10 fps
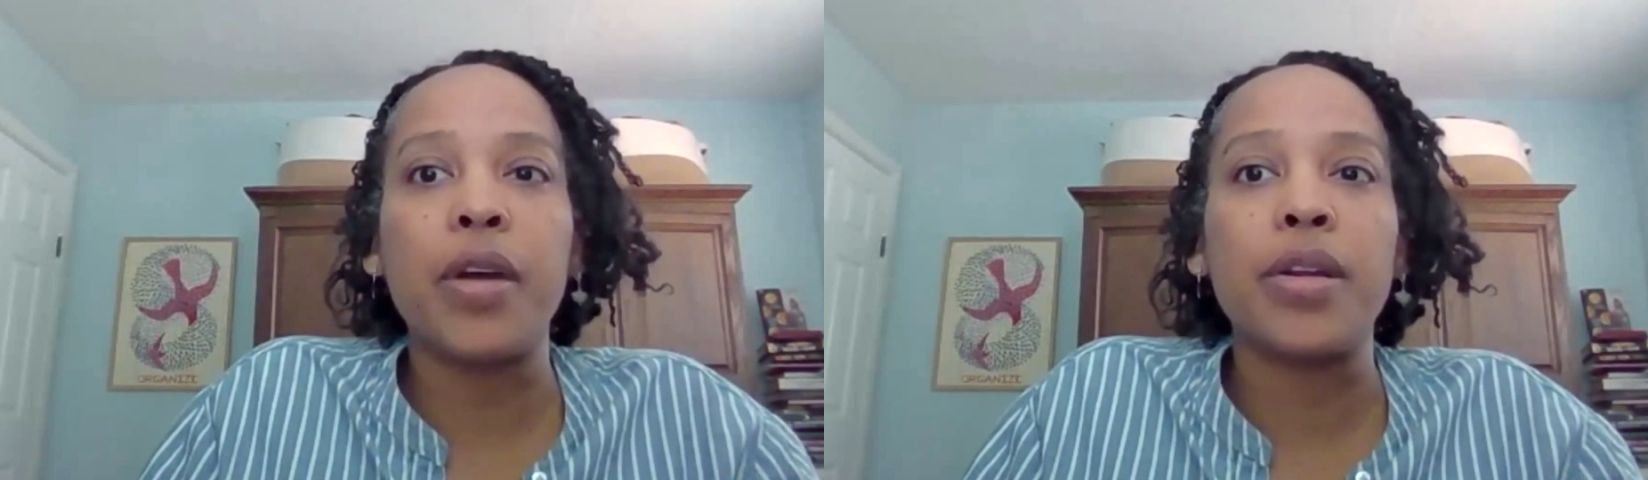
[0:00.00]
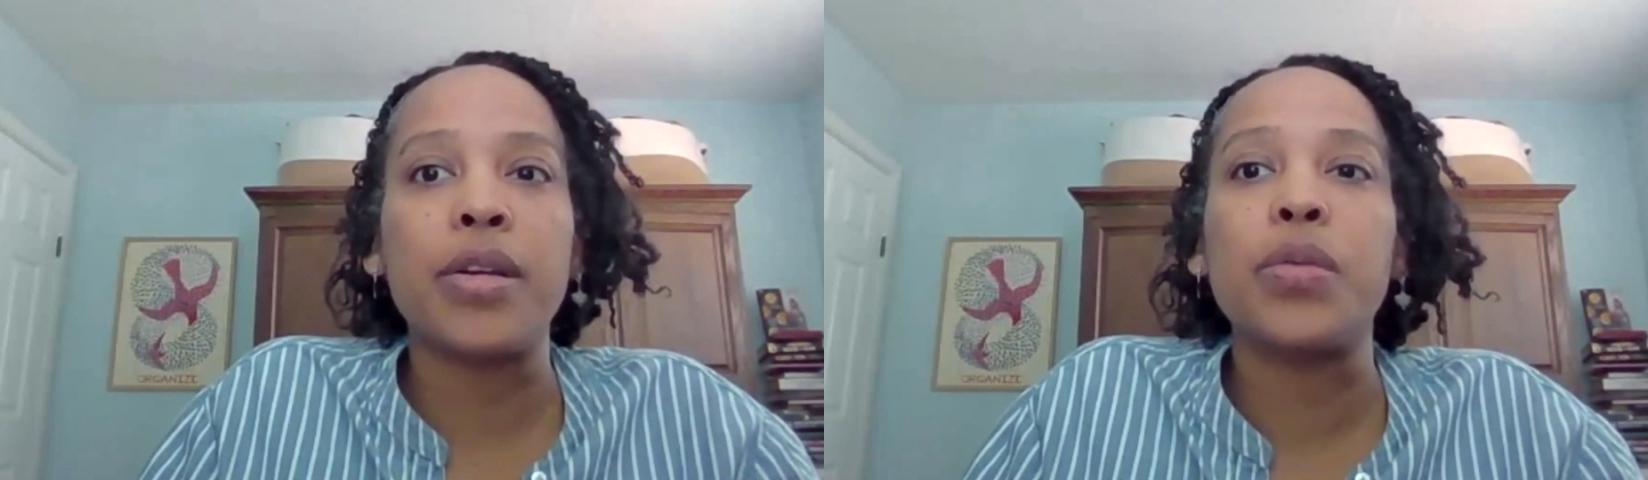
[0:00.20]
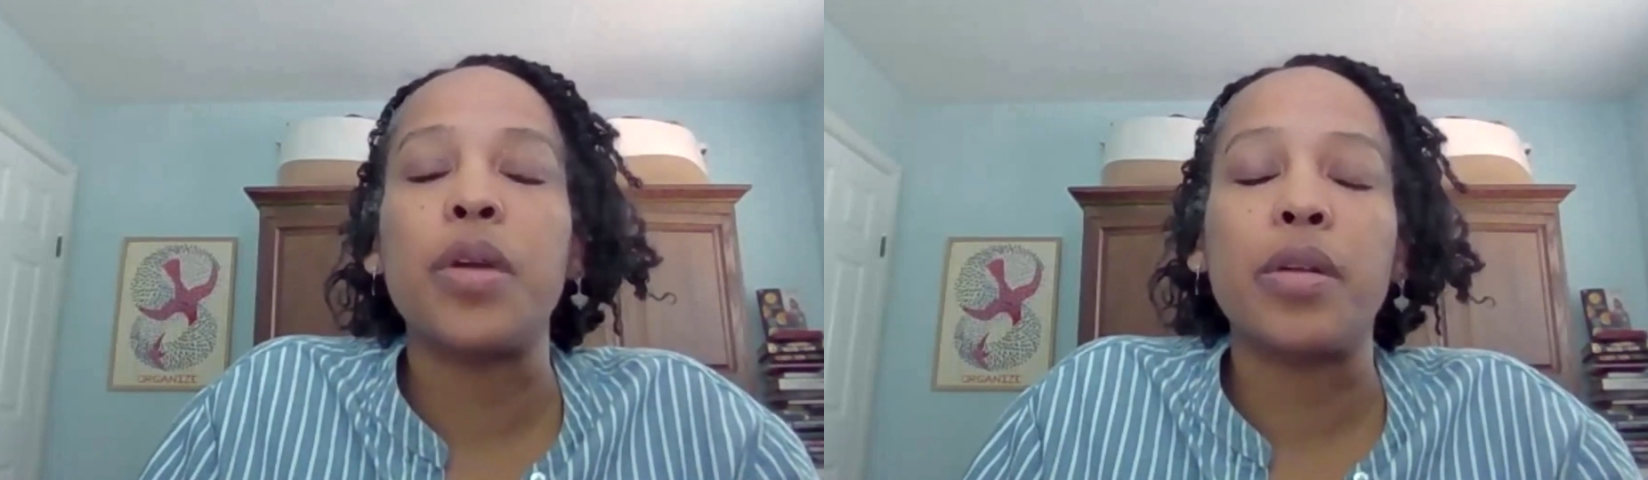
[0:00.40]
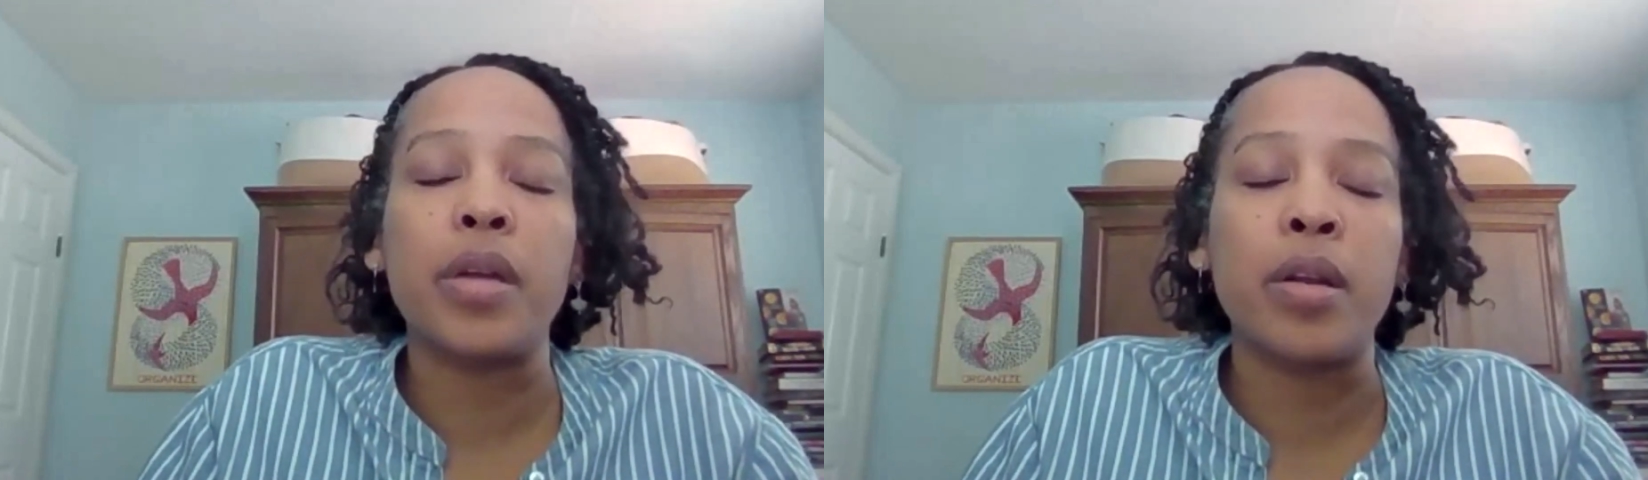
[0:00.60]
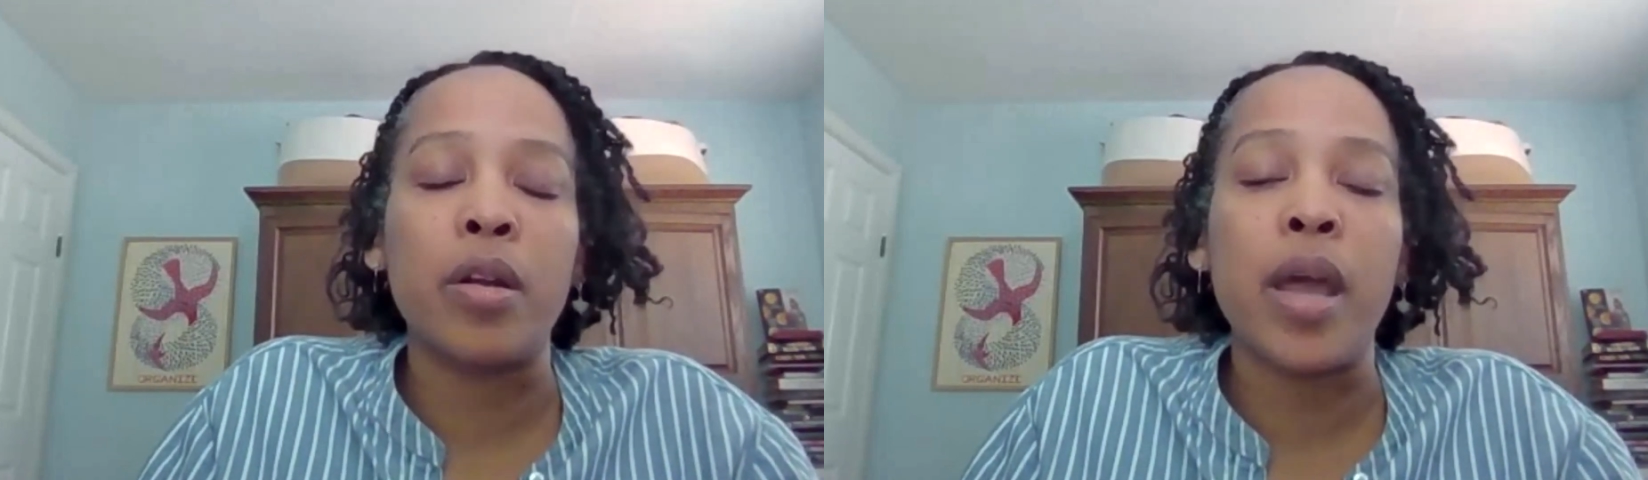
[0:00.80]
funders who are
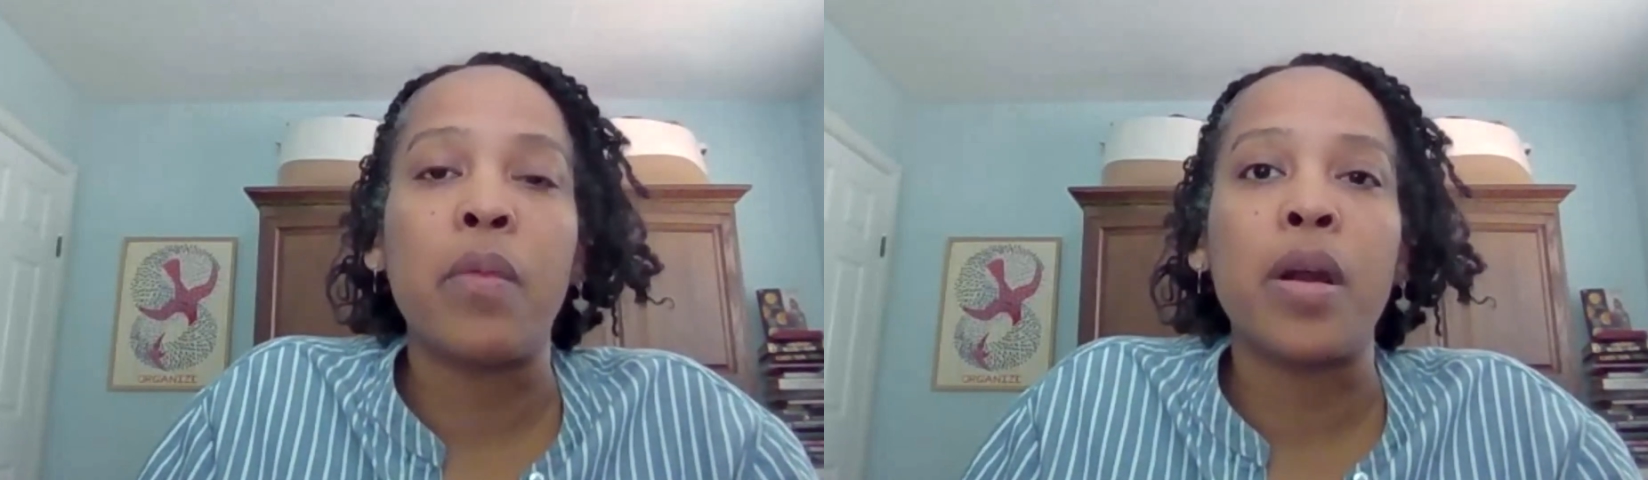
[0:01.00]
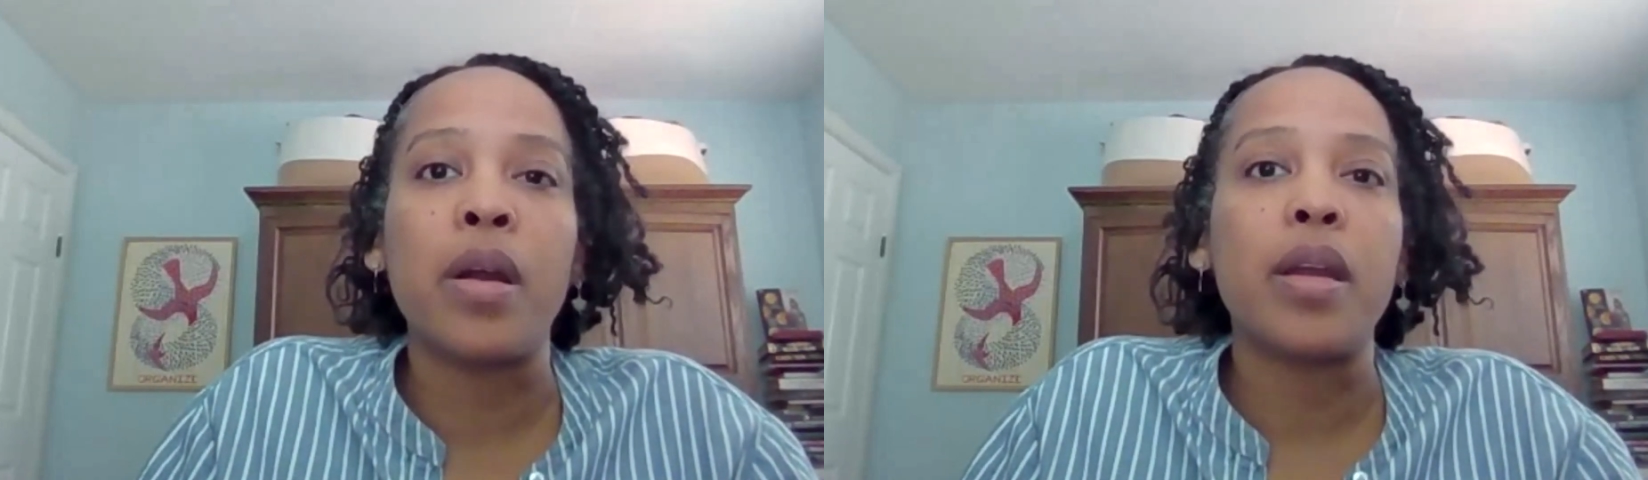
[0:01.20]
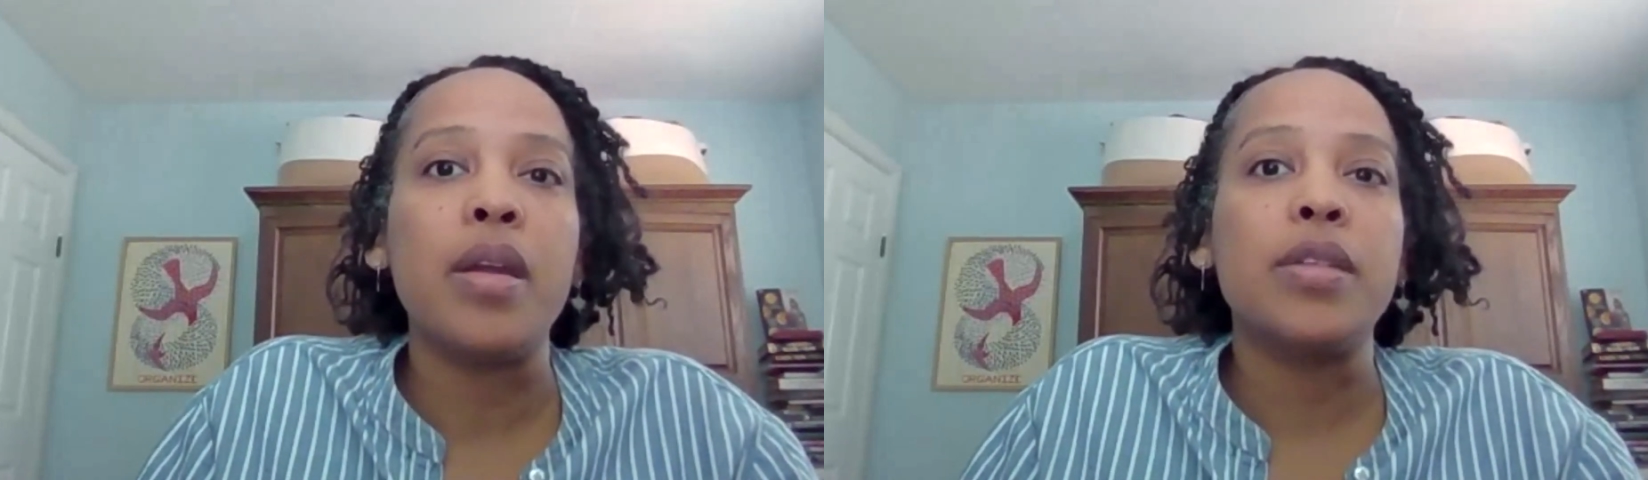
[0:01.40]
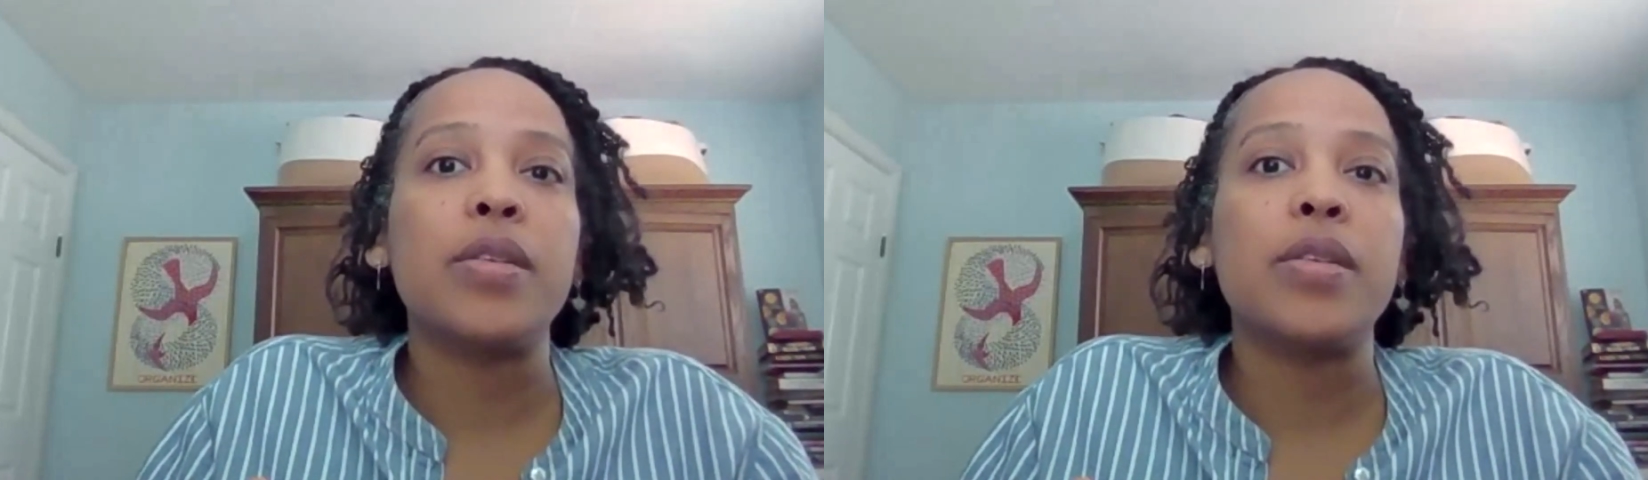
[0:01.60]
in our network